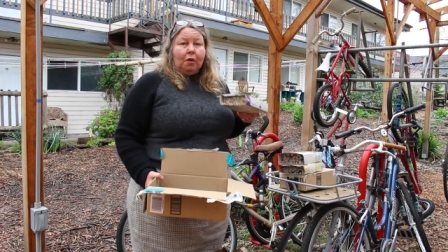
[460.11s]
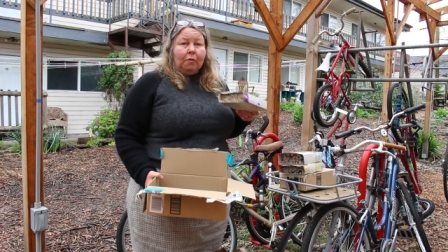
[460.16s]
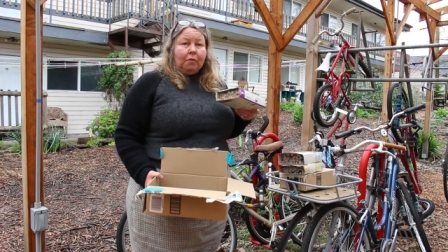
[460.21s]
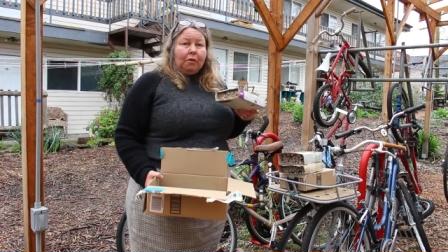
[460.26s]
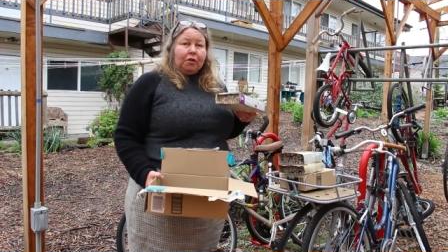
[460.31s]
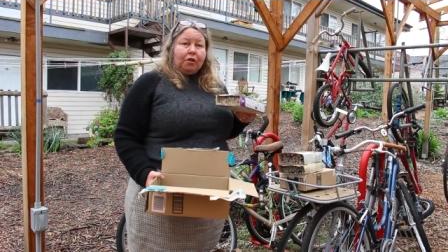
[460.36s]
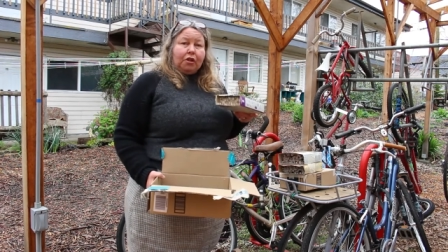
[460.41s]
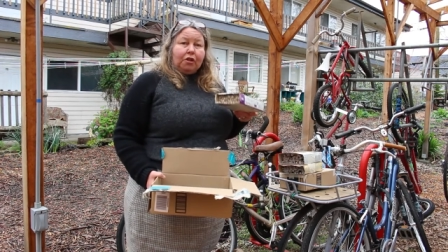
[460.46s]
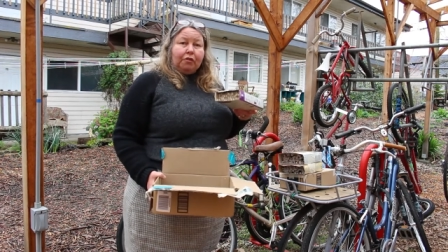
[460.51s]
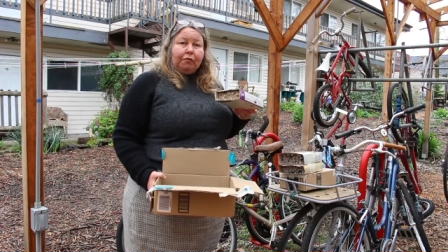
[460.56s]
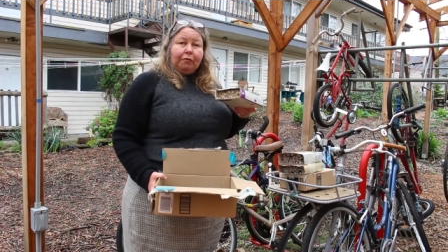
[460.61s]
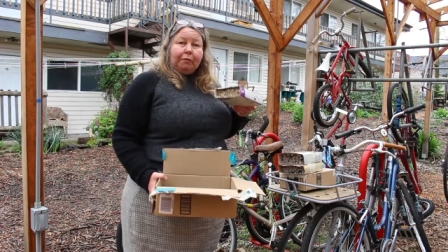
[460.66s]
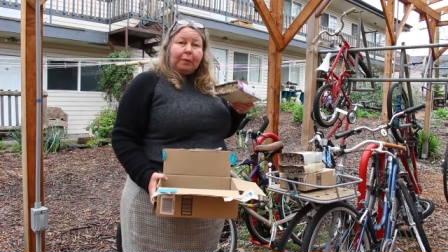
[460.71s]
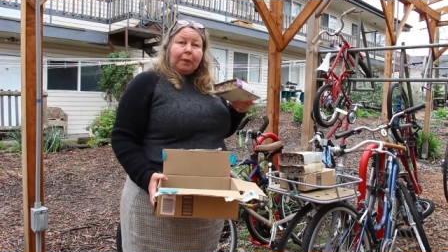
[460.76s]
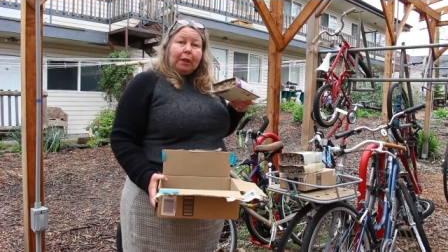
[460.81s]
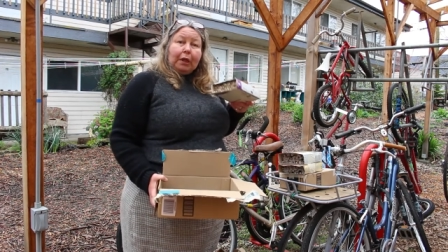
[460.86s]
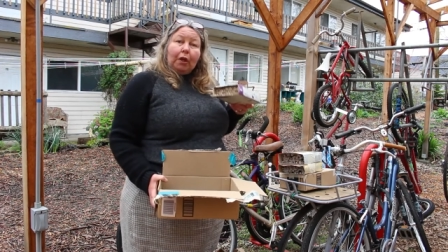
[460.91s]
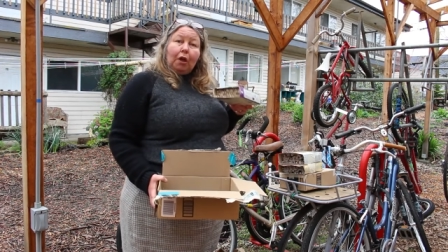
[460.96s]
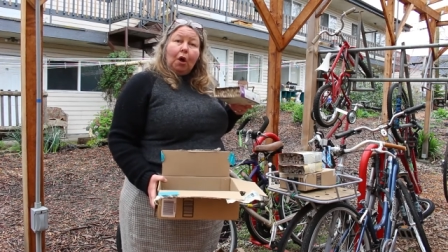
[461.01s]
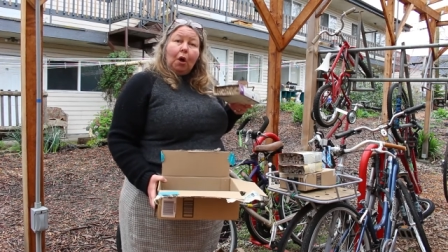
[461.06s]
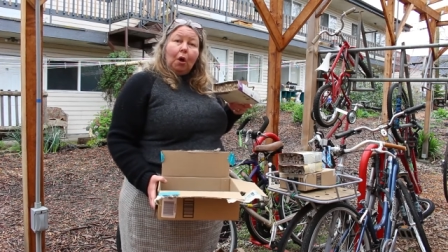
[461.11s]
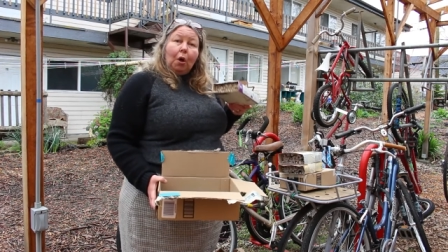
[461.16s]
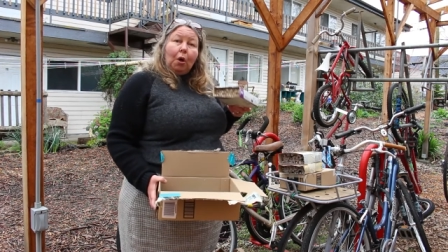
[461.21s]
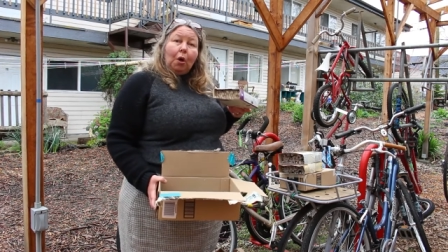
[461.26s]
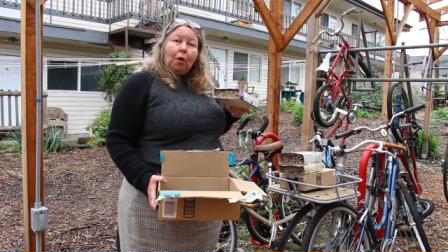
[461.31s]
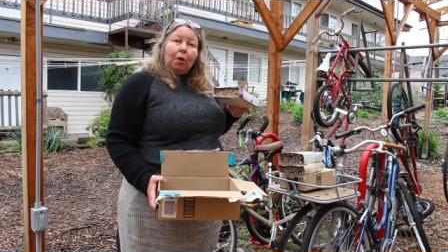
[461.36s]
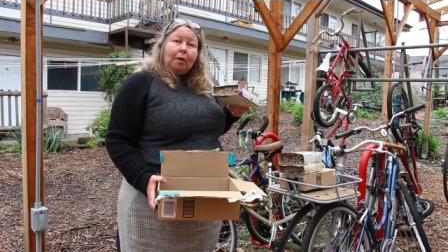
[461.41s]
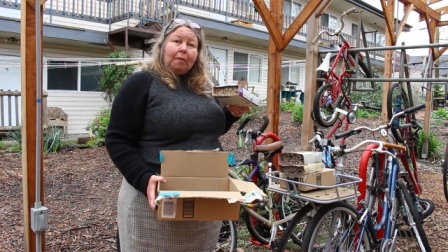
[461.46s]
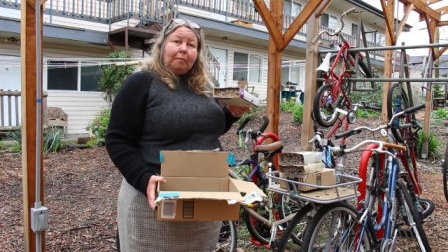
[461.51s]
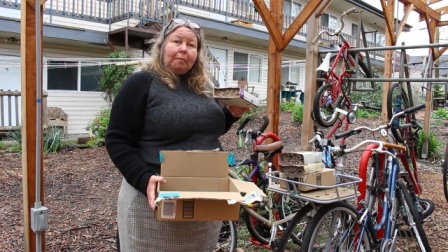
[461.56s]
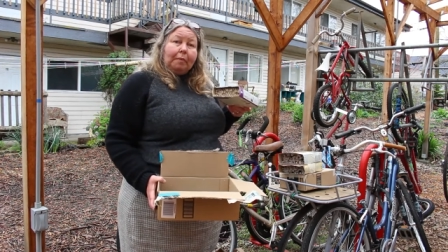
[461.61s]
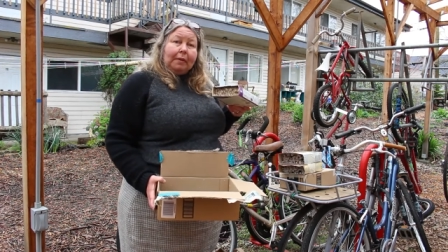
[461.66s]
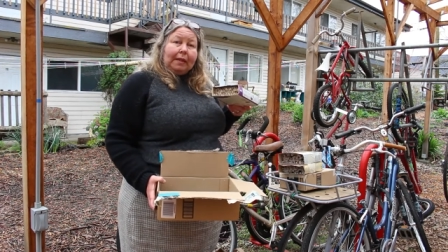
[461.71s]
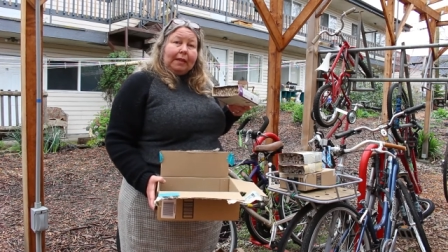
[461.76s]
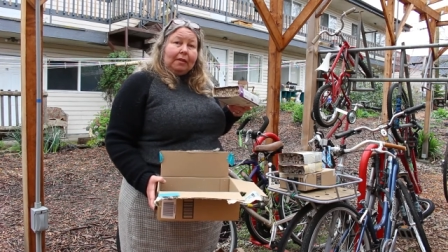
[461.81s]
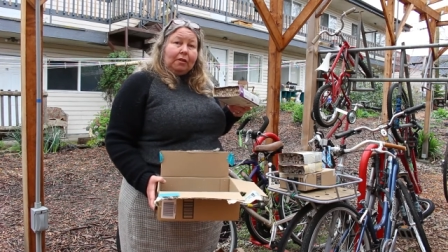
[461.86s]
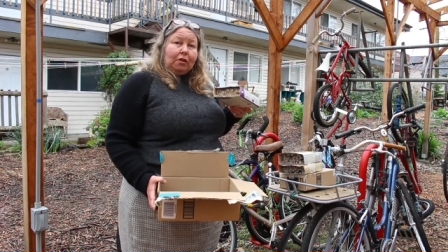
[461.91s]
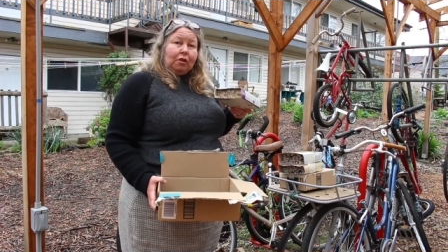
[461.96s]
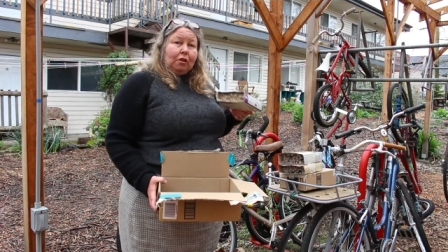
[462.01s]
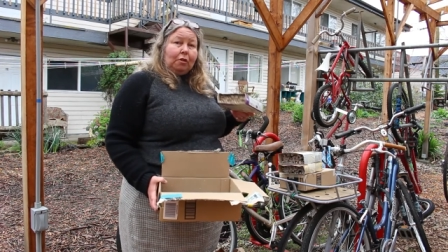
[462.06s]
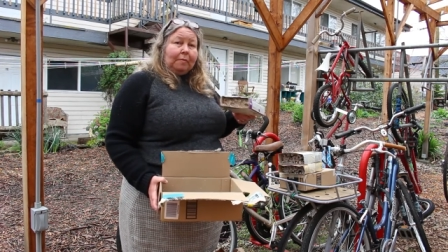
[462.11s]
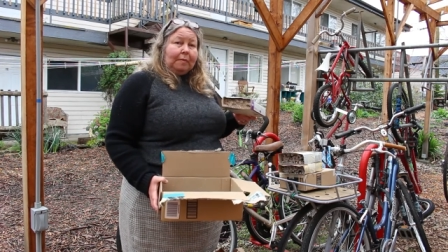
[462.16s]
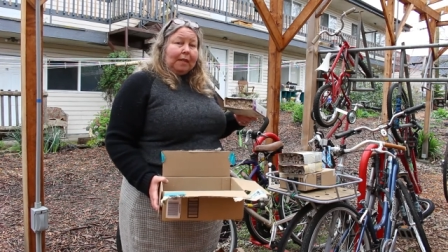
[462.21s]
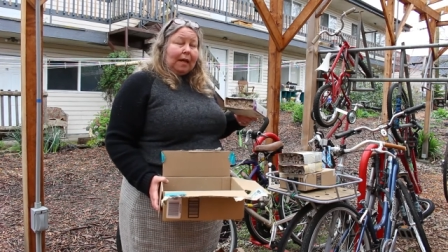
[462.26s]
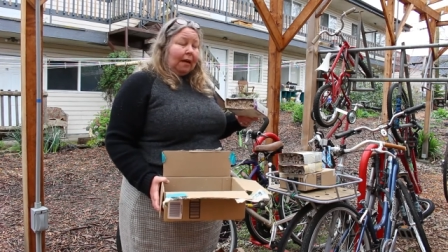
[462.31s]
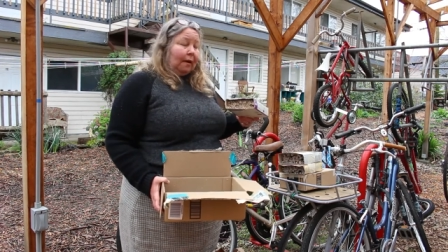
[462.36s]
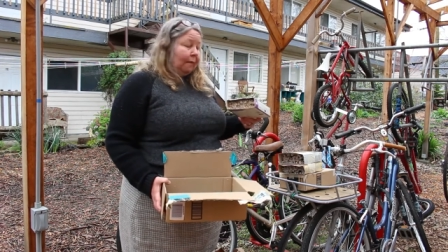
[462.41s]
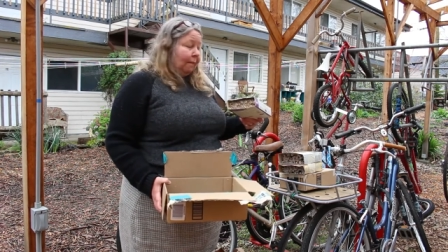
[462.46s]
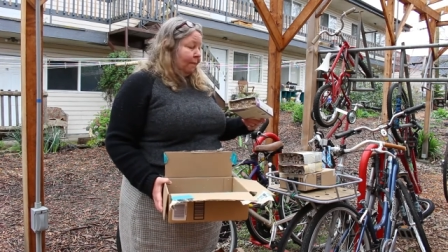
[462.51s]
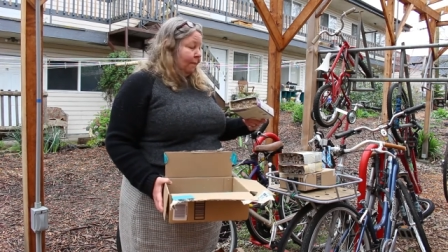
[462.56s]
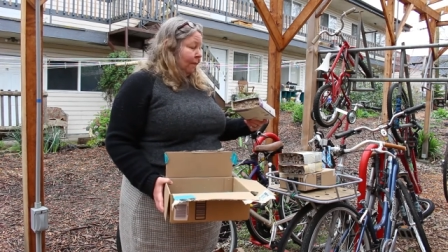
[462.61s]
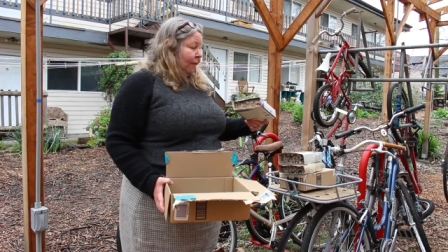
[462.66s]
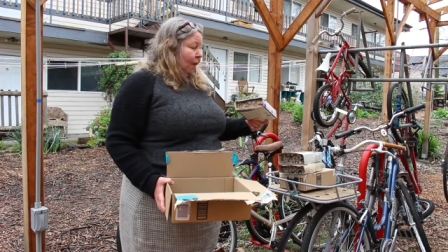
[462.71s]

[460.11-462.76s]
with just putting whole complete tubes out.